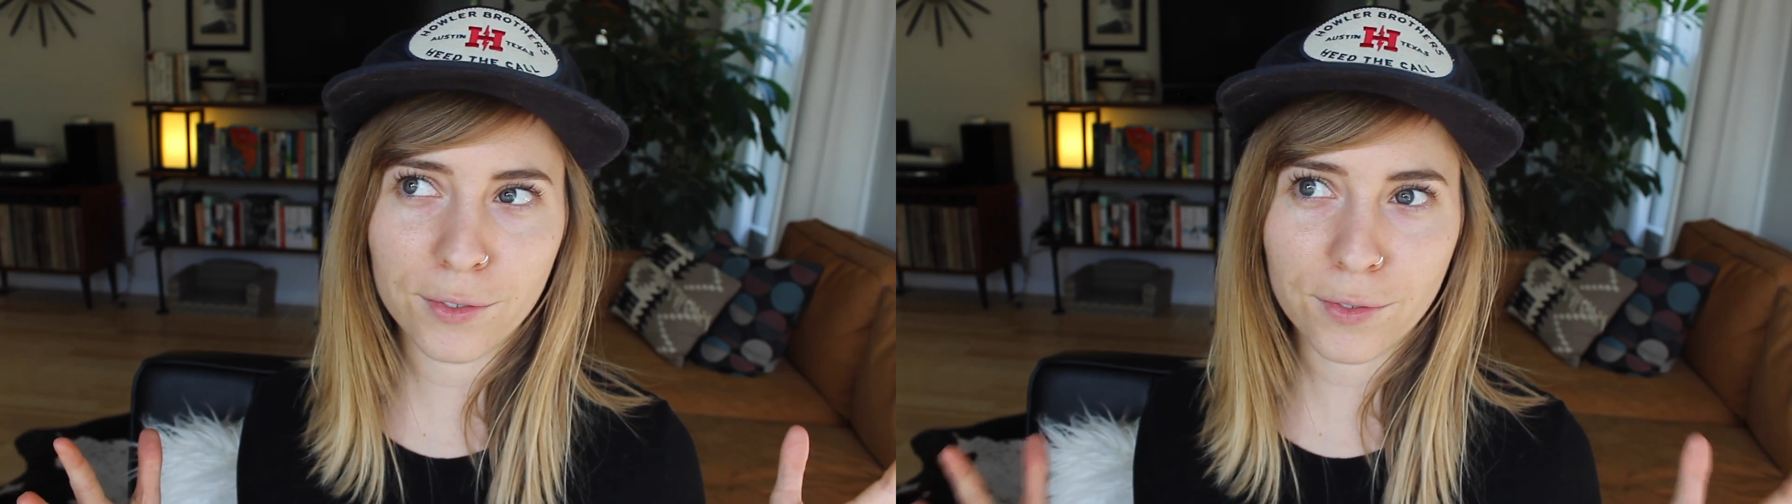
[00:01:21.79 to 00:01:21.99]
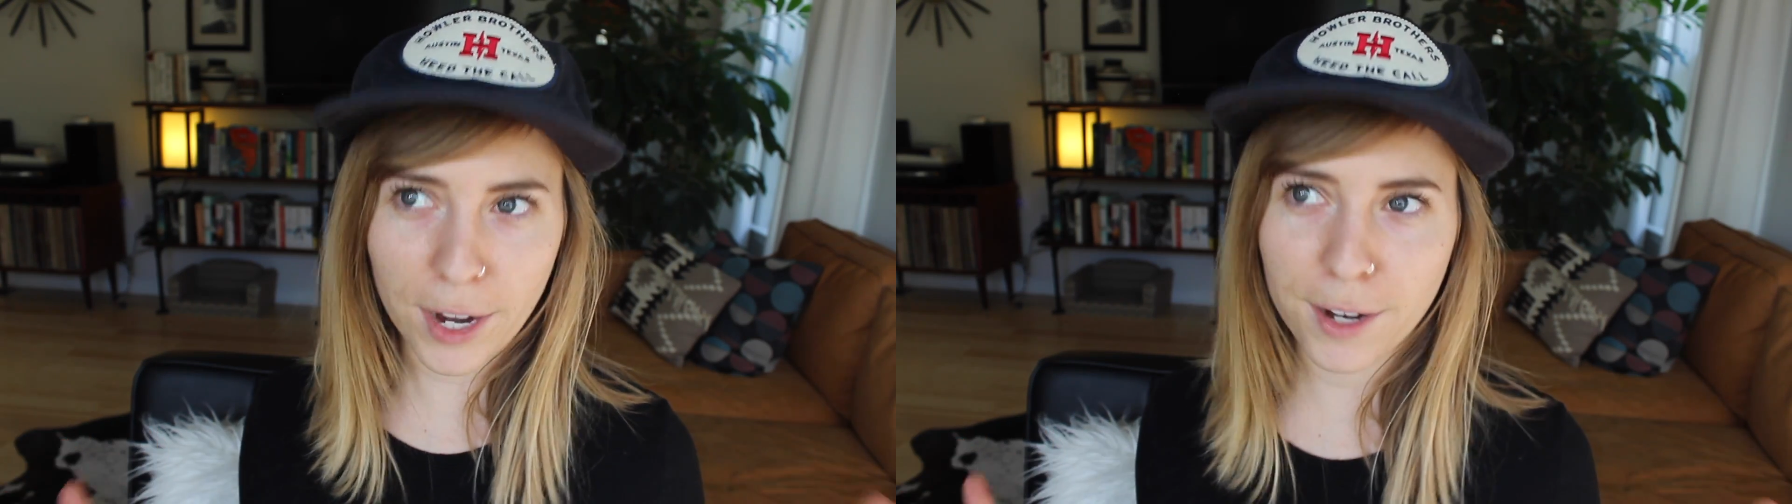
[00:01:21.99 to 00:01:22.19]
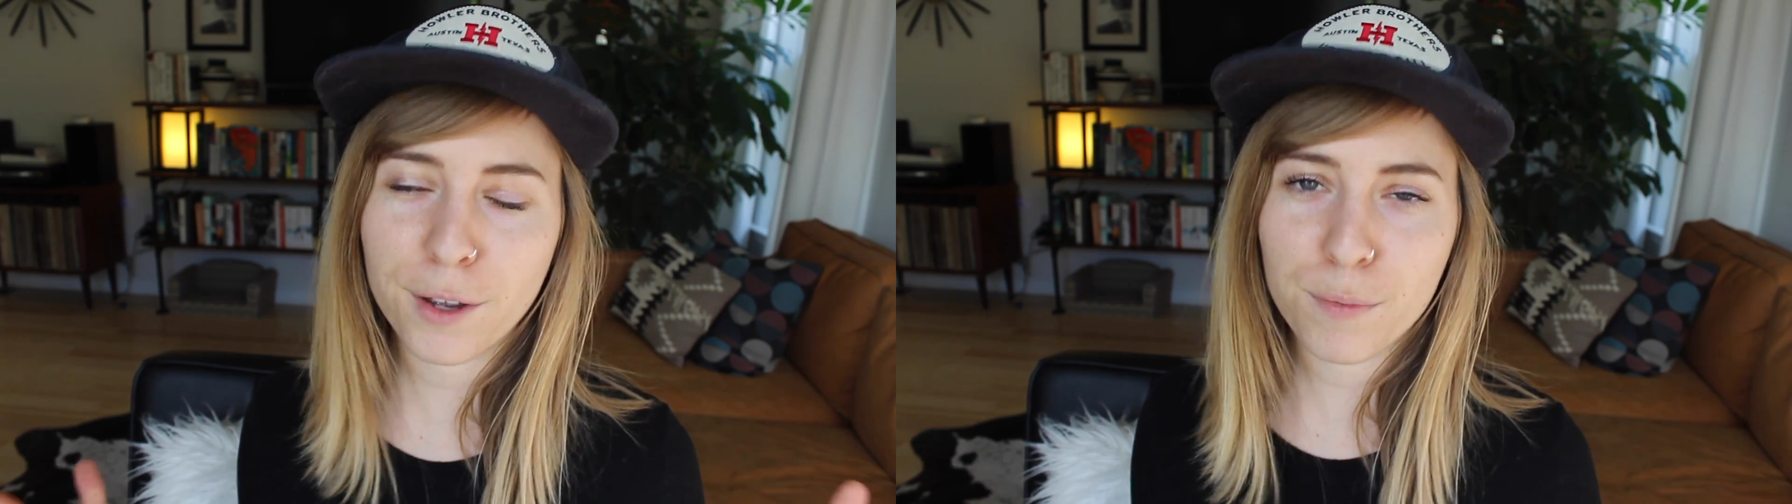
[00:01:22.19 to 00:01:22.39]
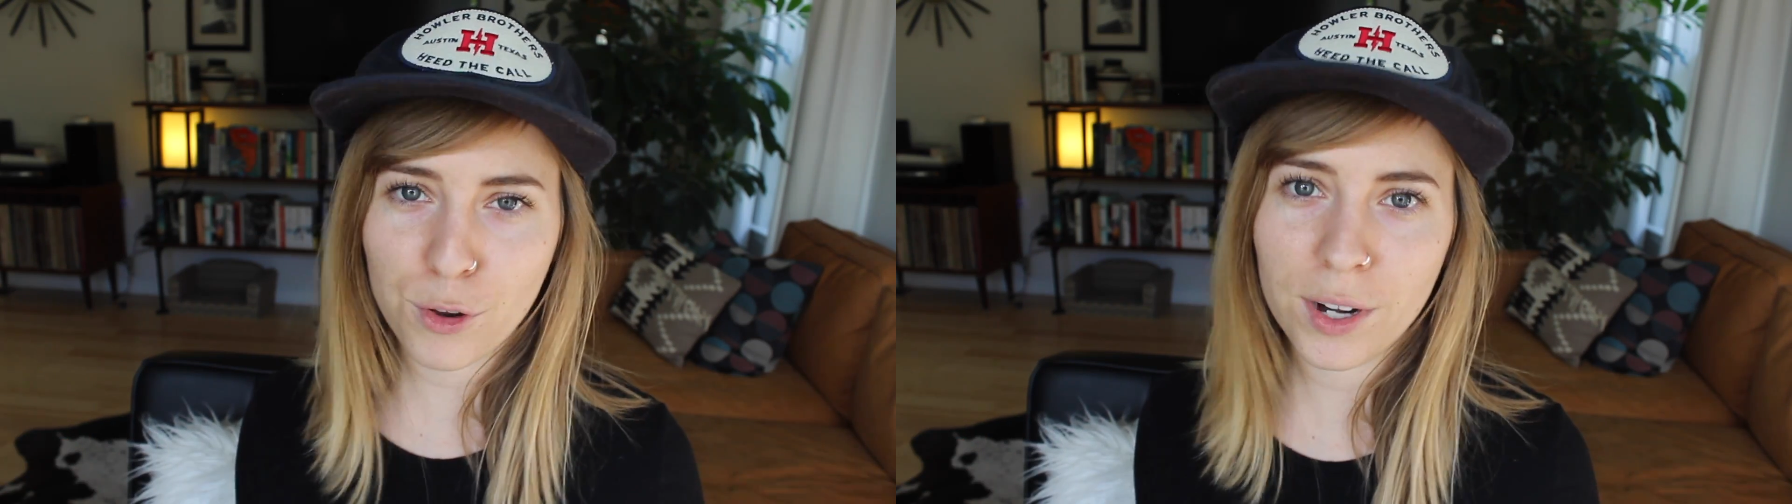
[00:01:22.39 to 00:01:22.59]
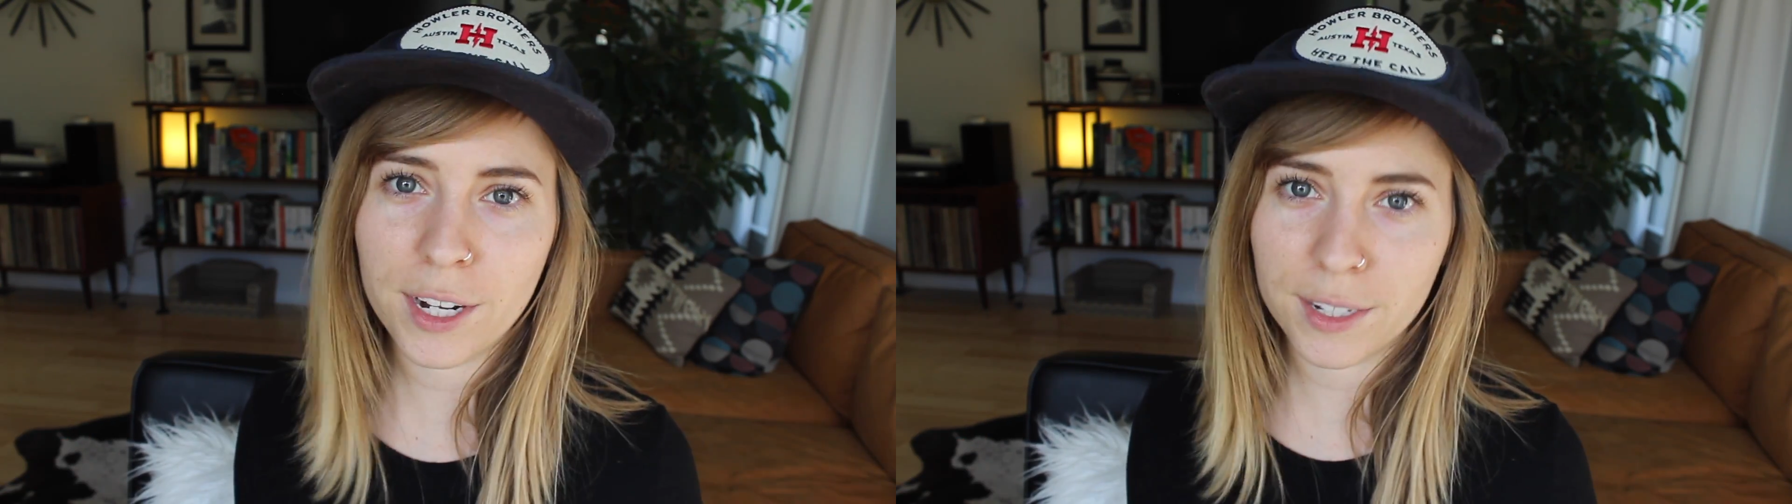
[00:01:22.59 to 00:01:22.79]
writing
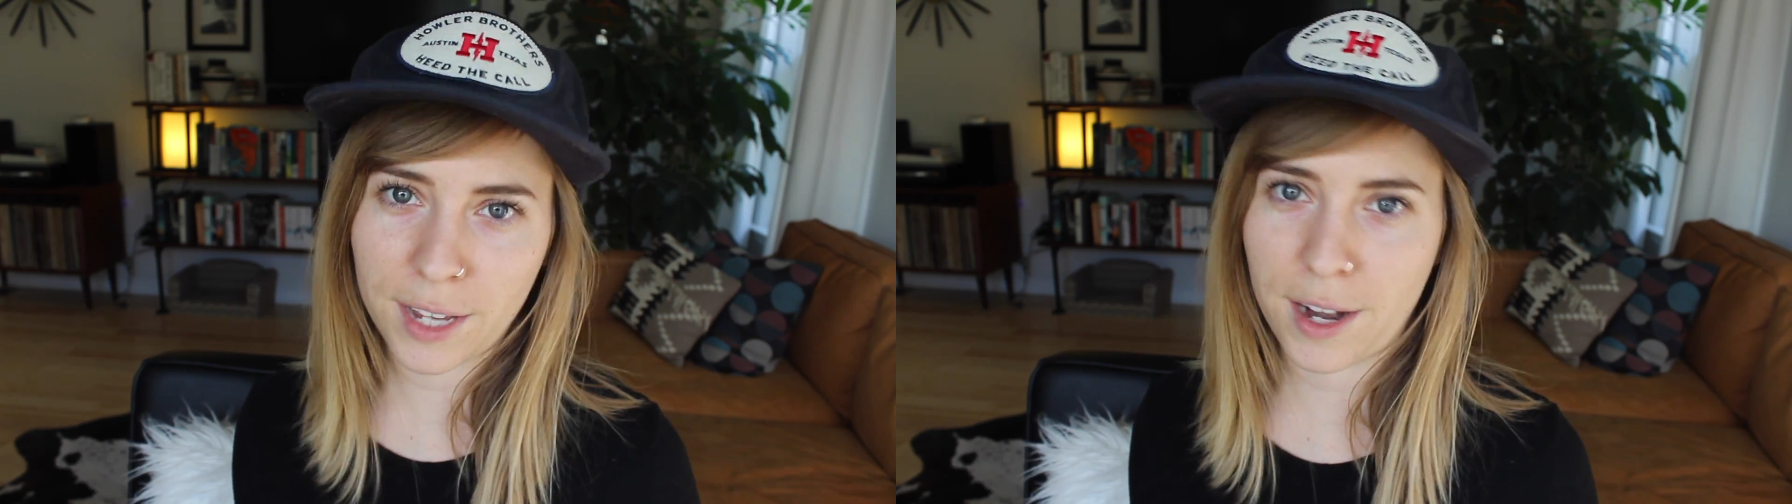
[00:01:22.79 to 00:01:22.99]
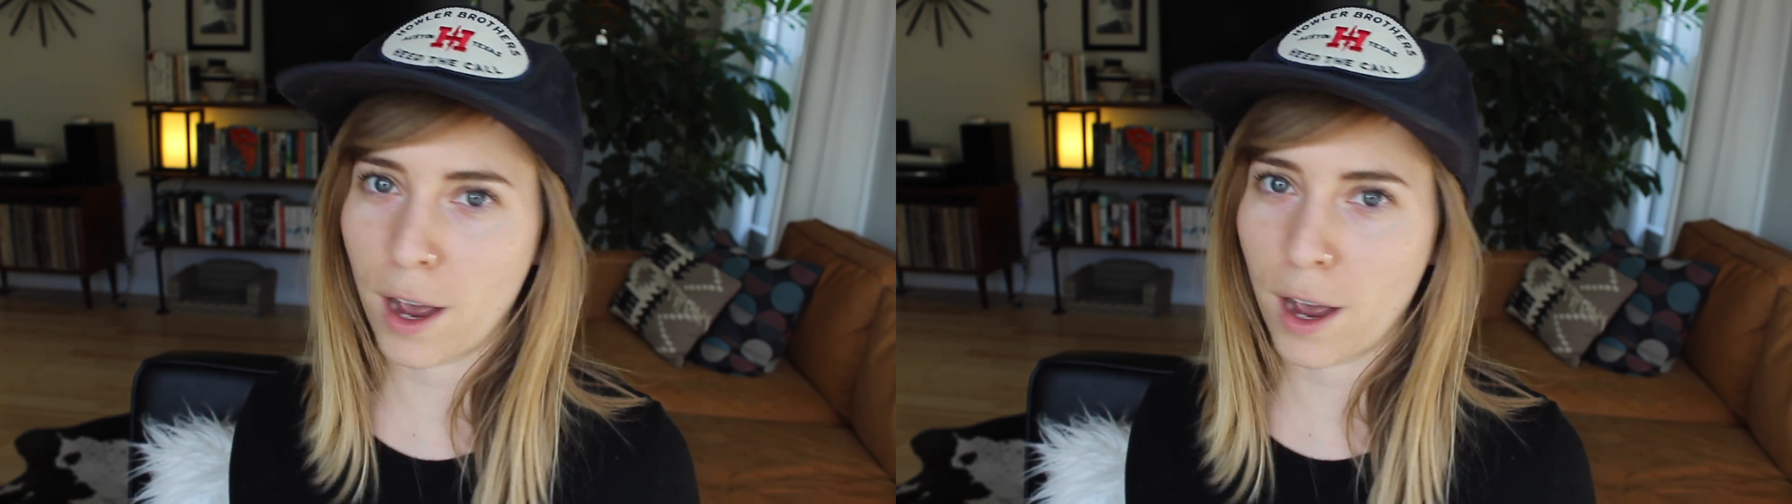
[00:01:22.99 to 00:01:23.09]
communities can